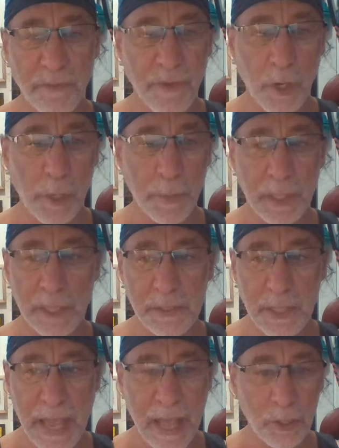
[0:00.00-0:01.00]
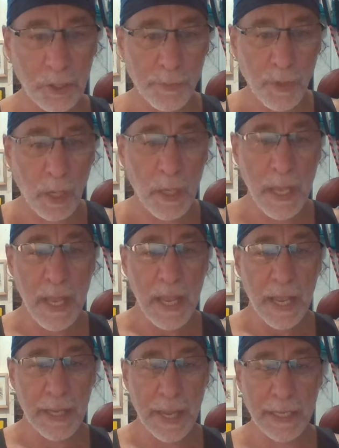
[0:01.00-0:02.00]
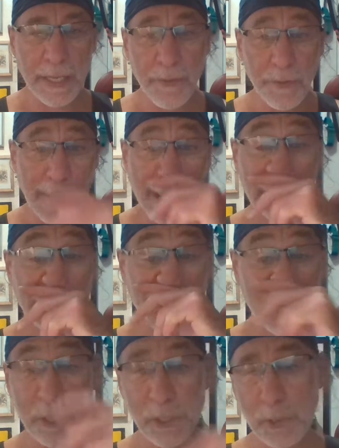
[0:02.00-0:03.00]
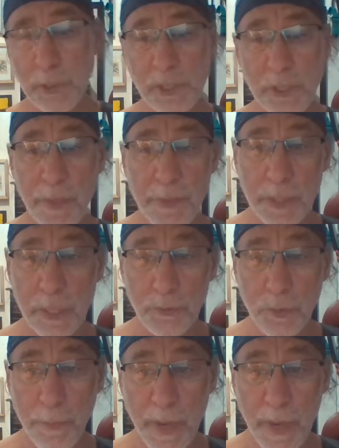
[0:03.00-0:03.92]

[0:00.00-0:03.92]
and variable as an algebra, and any other natural resource some other country